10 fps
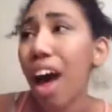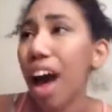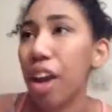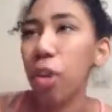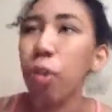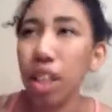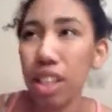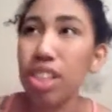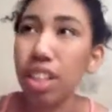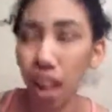I don't want
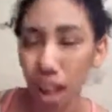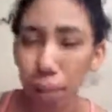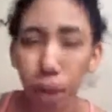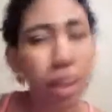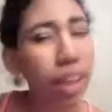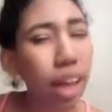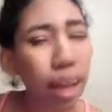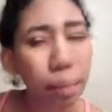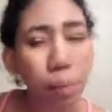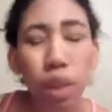to talk about it yet,